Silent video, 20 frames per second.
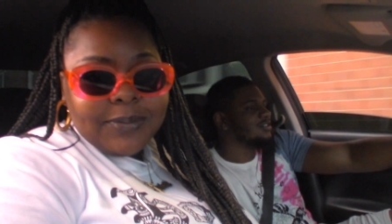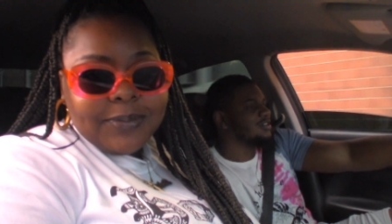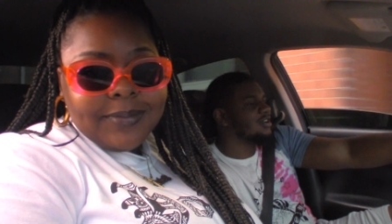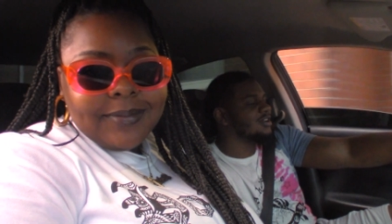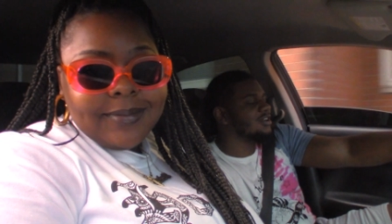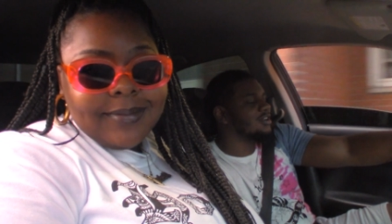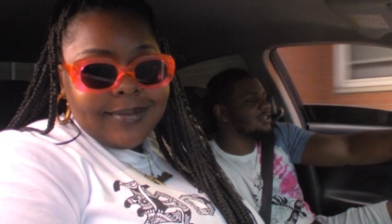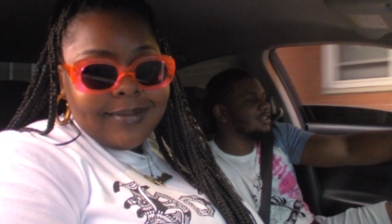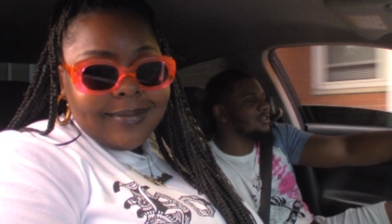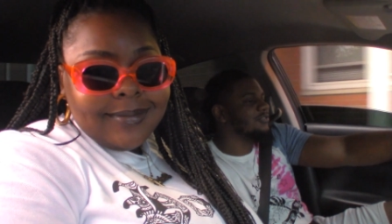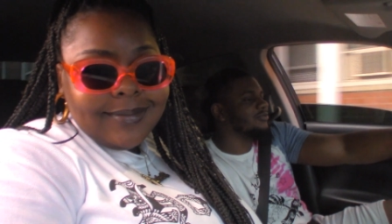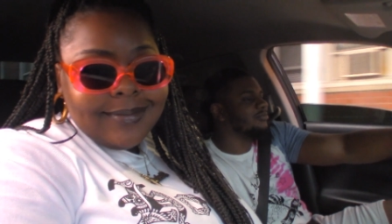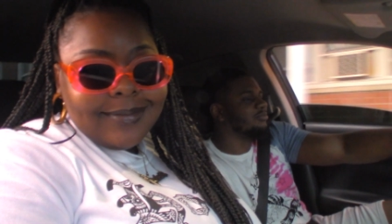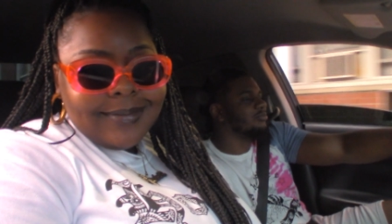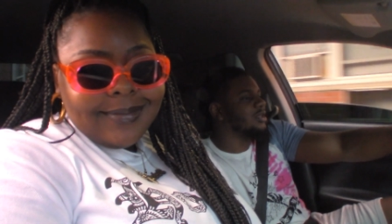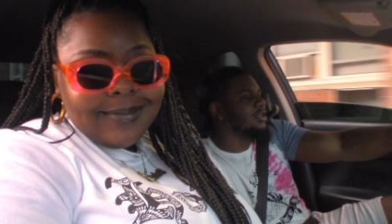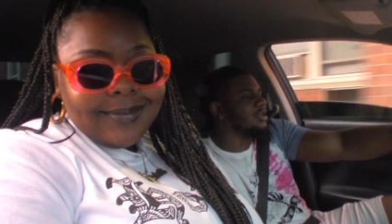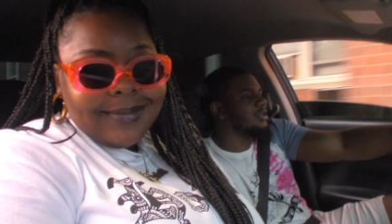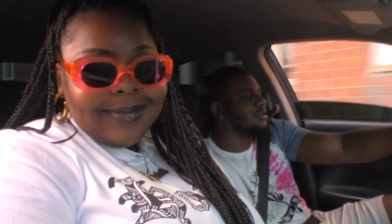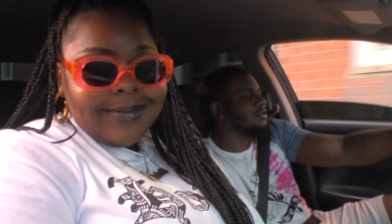I ain't even
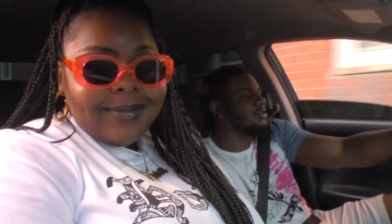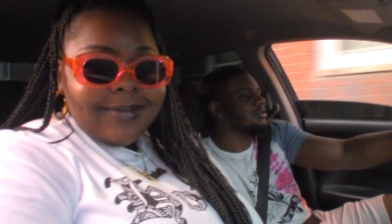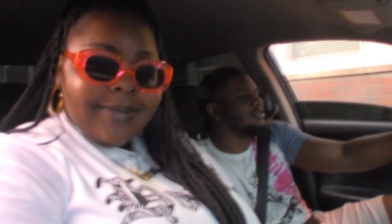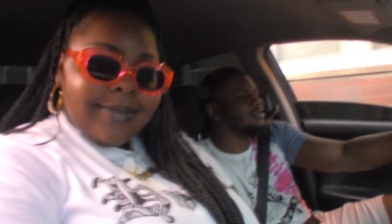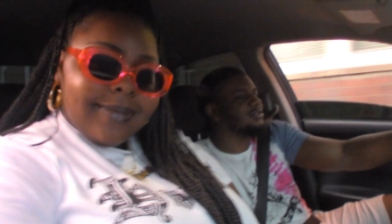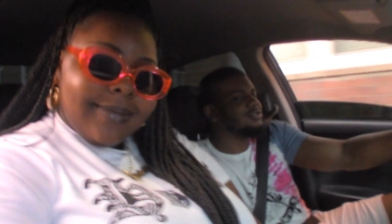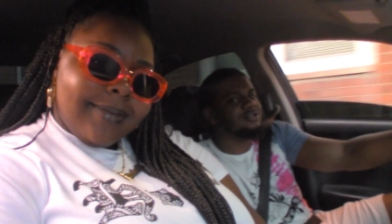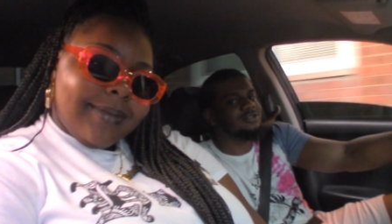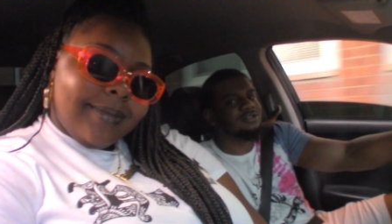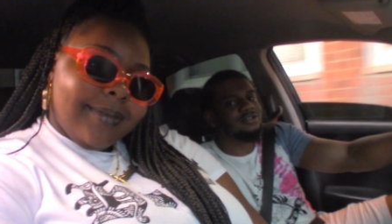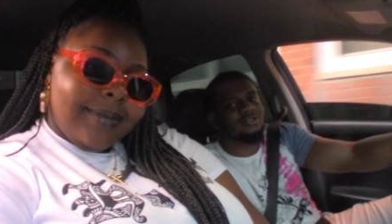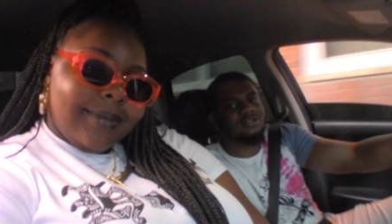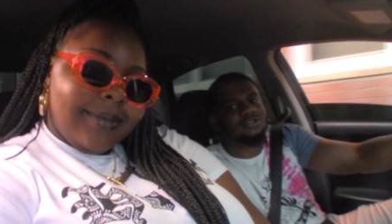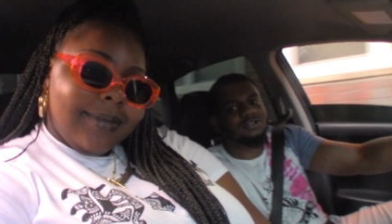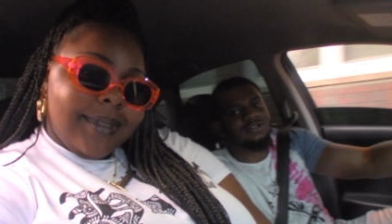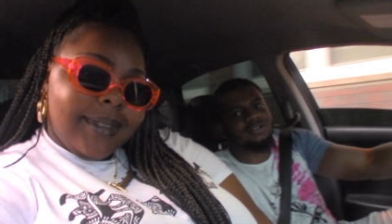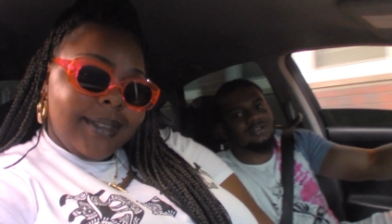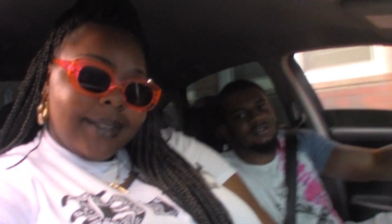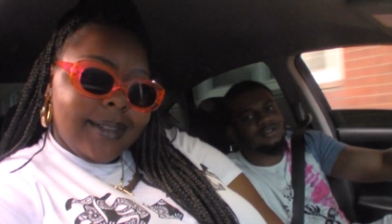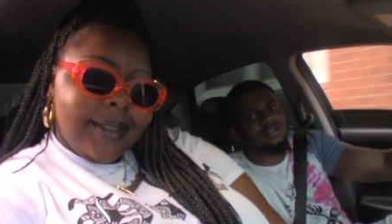back.
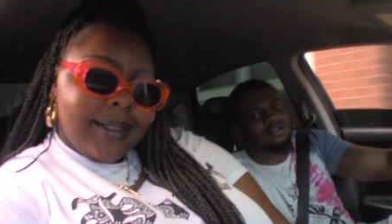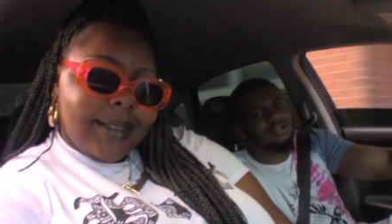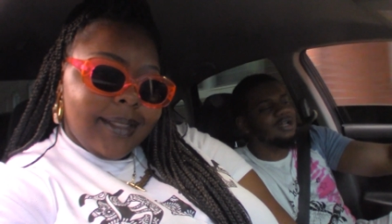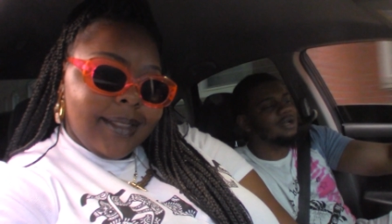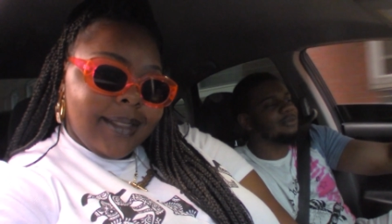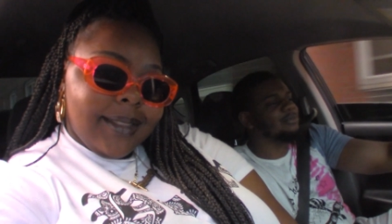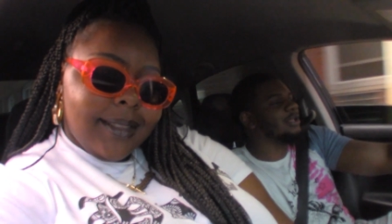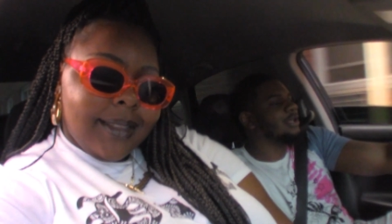I'm the